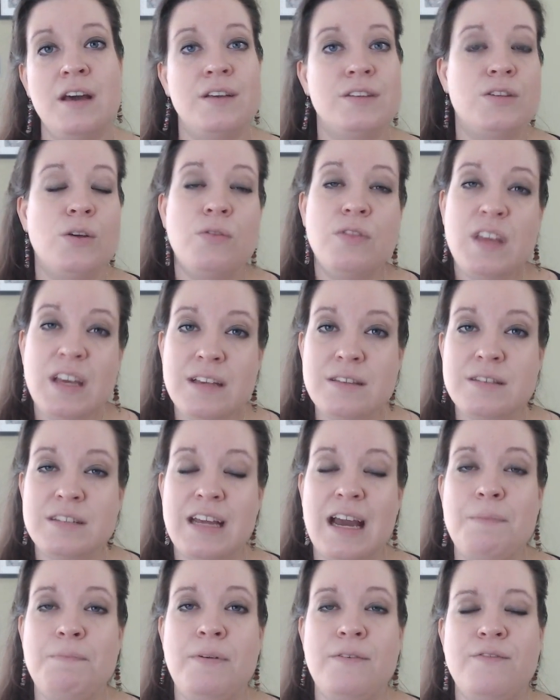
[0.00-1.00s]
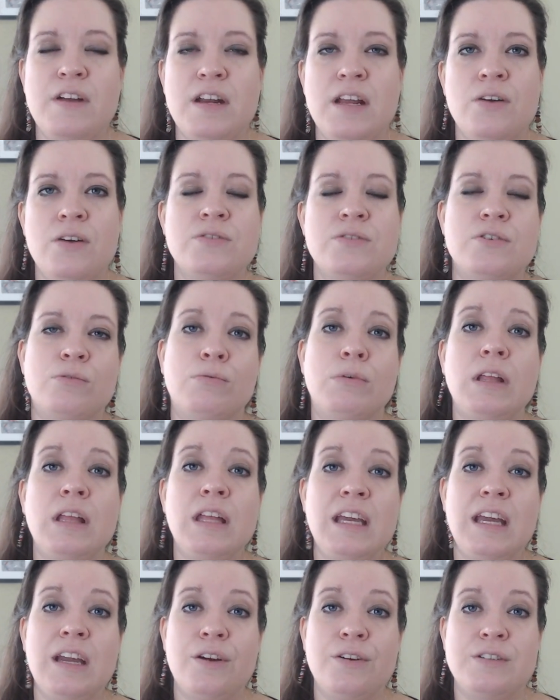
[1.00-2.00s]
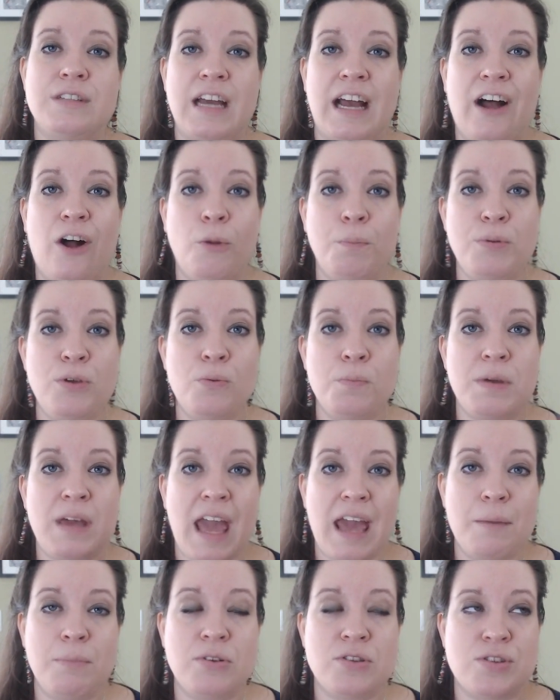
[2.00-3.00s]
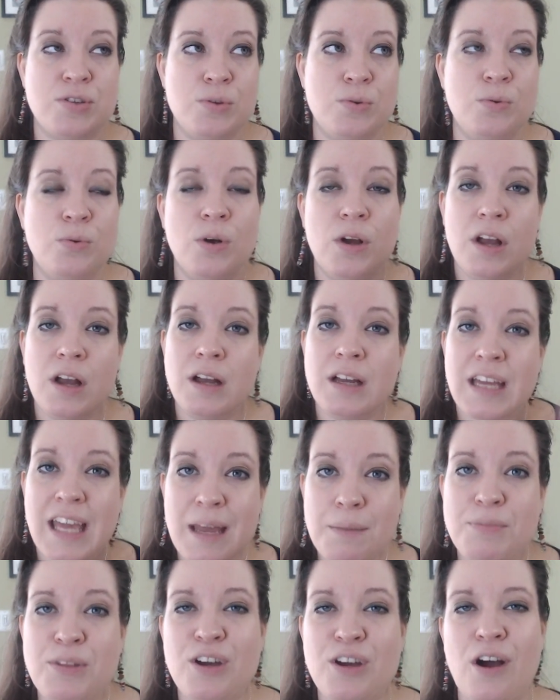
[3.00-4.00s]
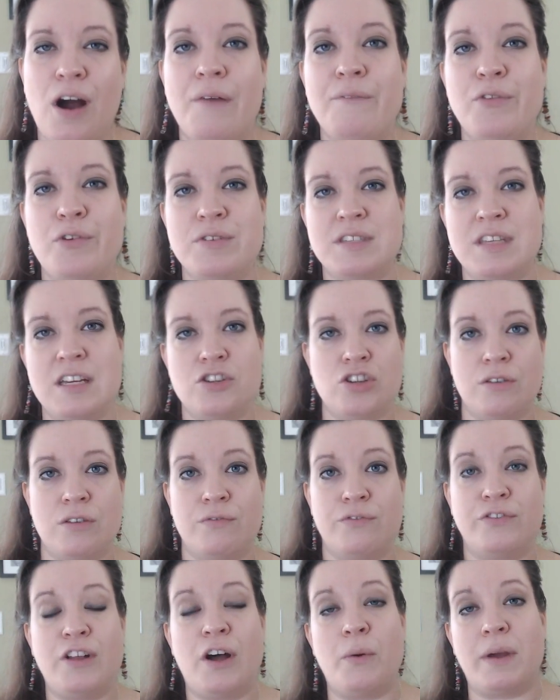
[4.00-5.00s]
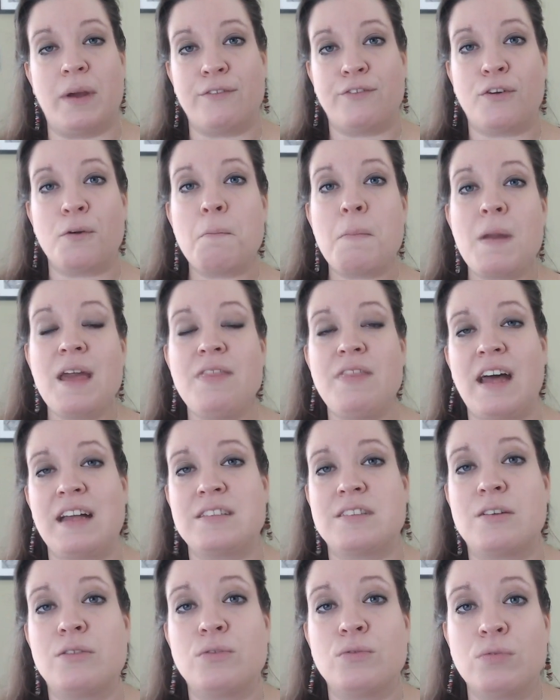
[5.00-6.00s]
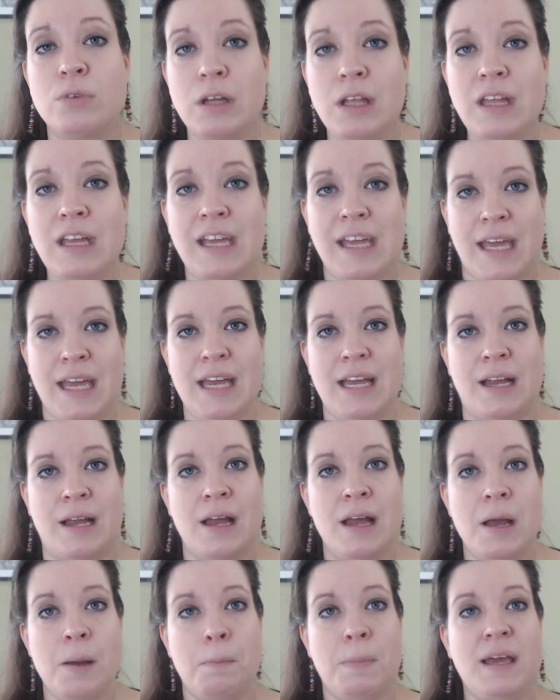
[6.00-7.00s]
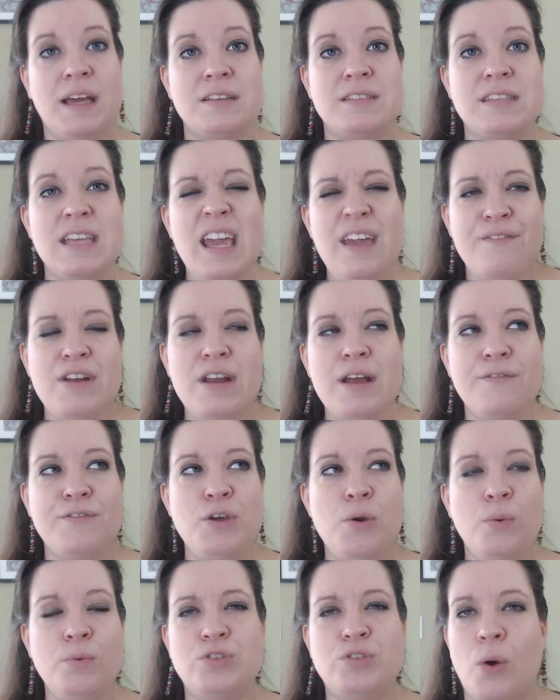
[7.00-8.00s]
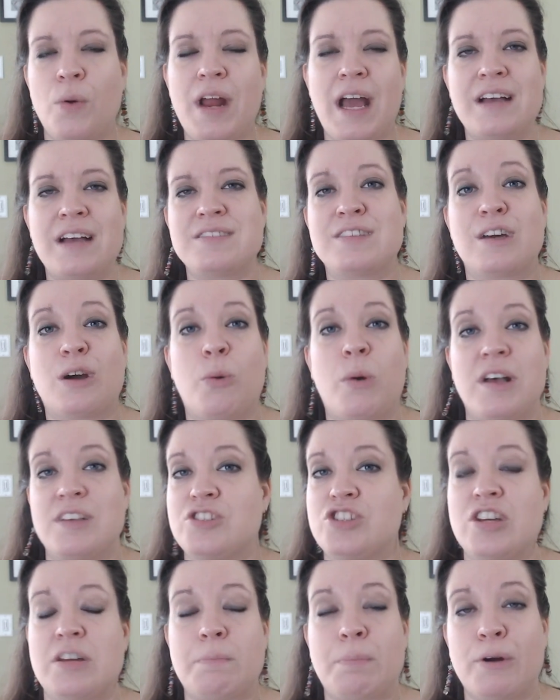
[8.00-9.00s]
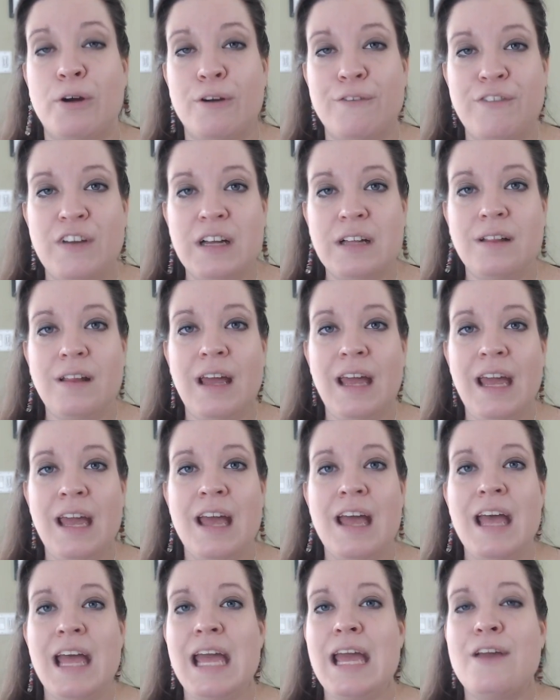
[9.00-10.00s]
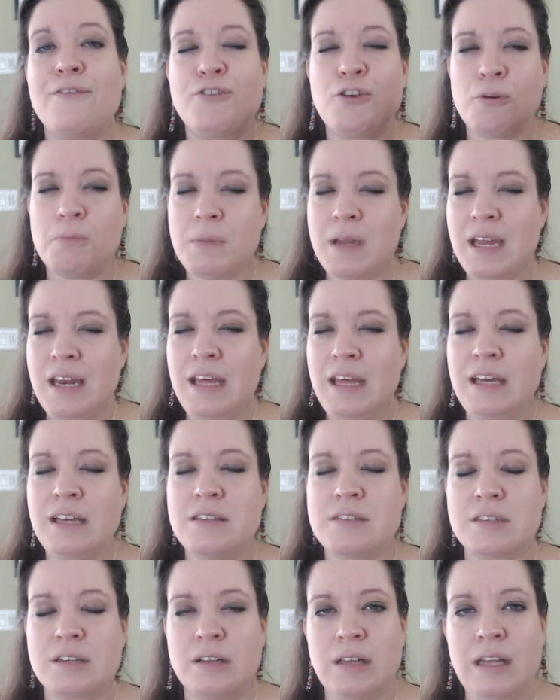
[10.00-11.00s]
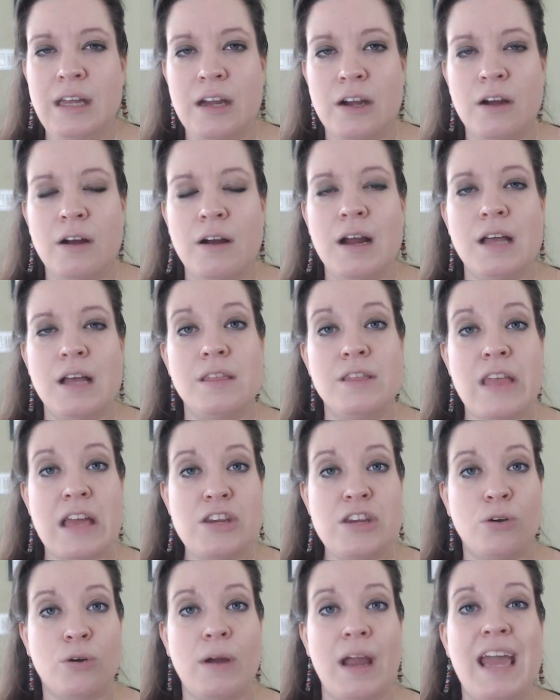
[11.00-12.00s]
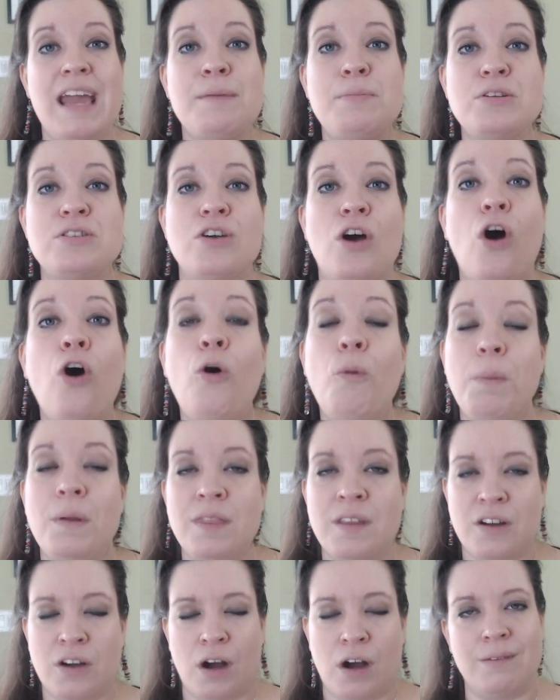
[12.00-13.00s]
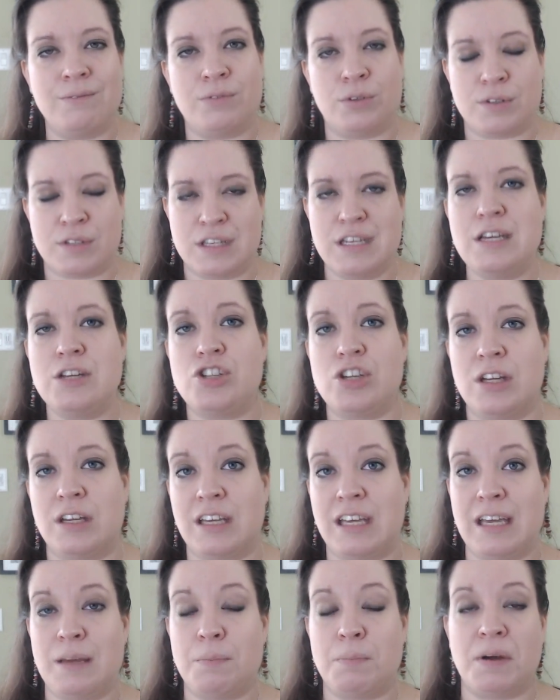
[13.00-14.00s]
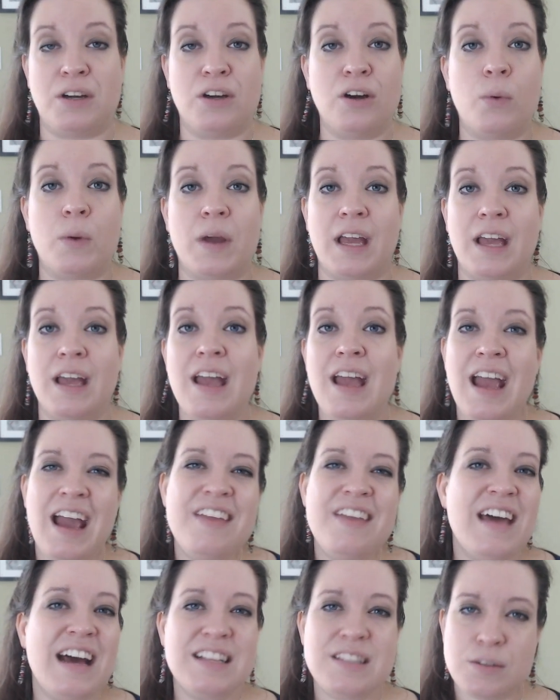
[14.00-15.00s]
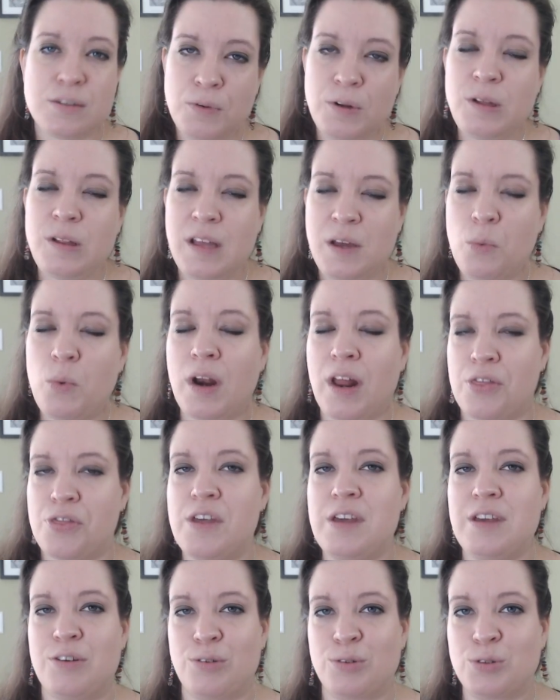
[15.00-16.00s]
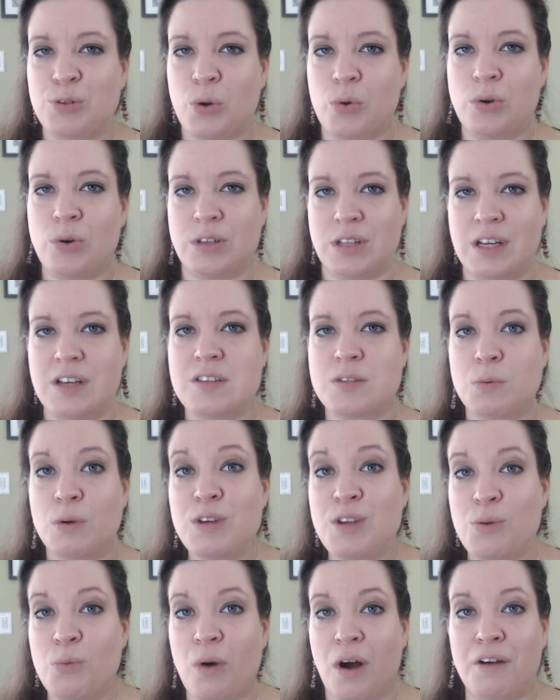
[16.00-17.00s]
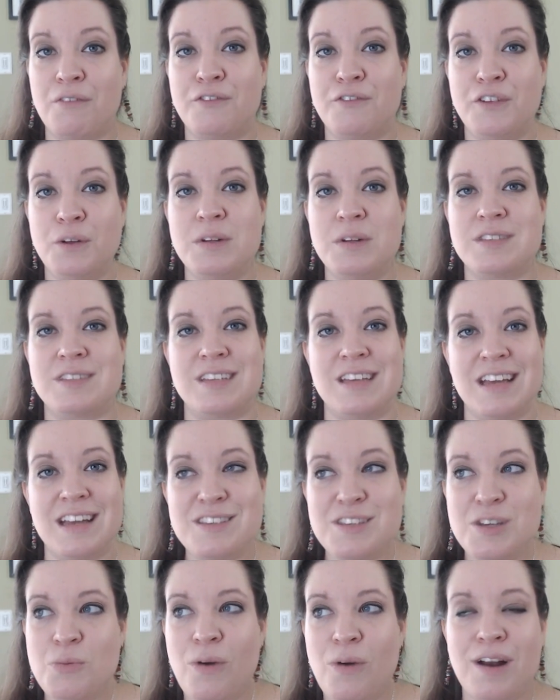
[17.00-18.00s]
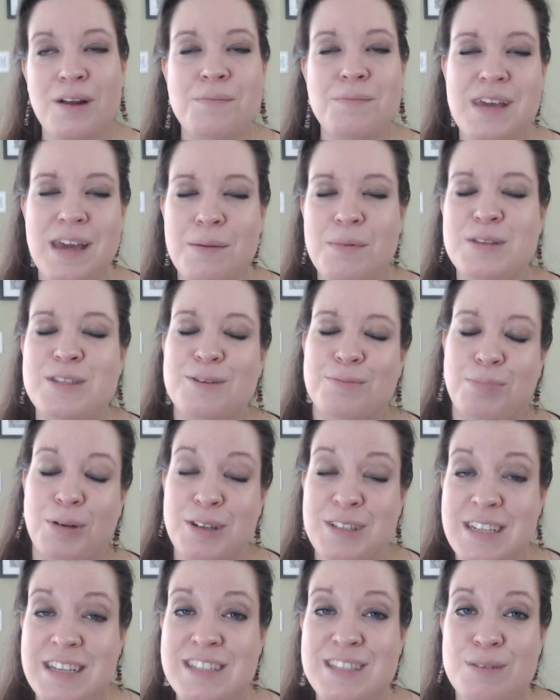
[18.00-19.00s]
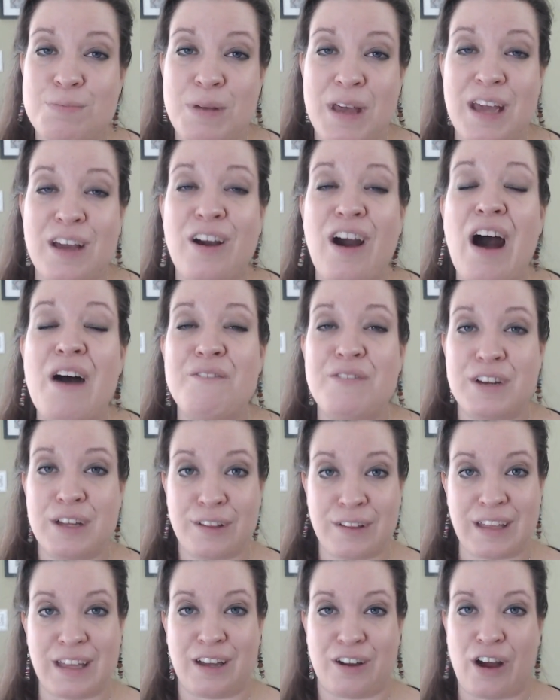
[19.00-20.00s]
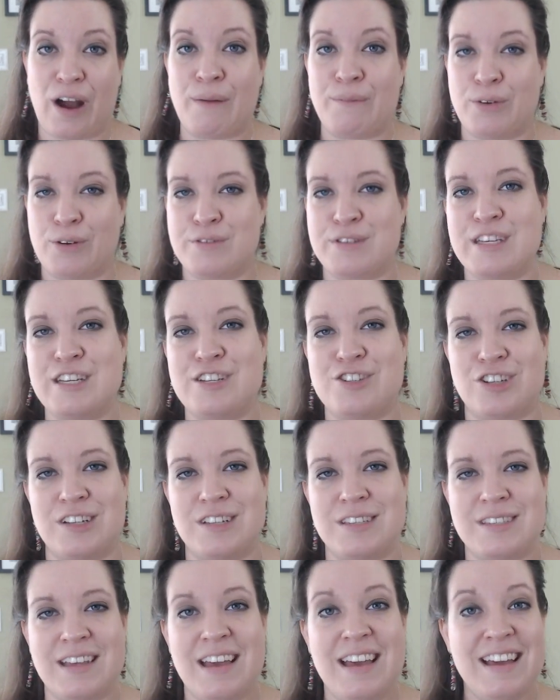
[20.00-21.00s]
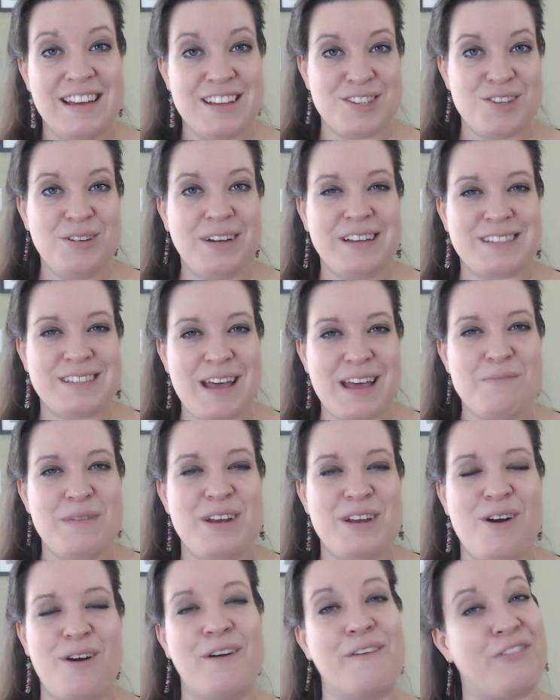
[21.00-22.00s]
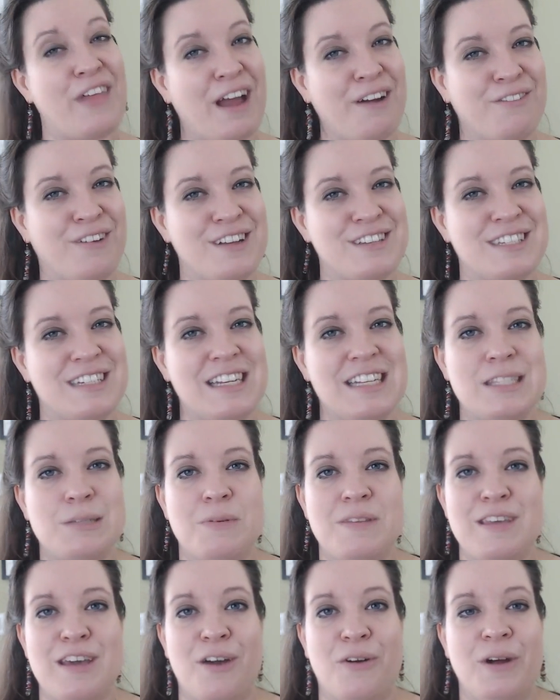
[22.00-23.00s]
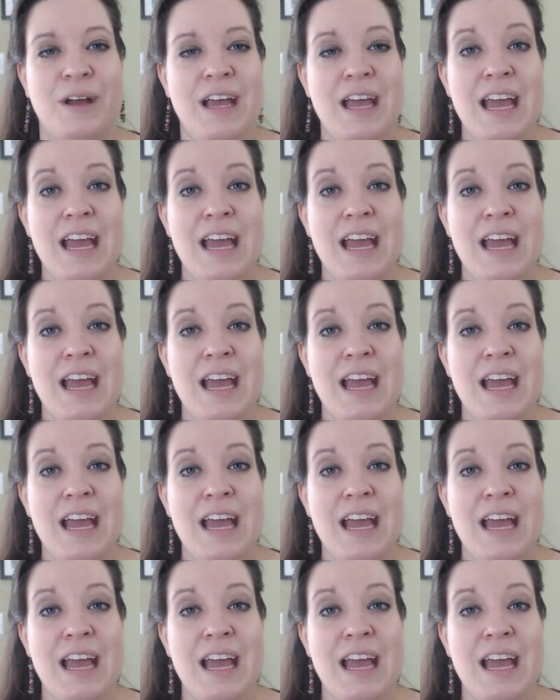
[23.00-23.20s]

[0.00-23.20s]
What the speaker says: So these type of videos are really geared to help you be able to keep the conversation flowing. For me, that's really key, because even if you don't ask the question perfectly, if your meaning is clear, then you're able to open the conversation and keep it going. And that's really what I think your goal is when you want fluency, is you want to be able to participate confidently in conversations. So you guys let me know if that resonates with you.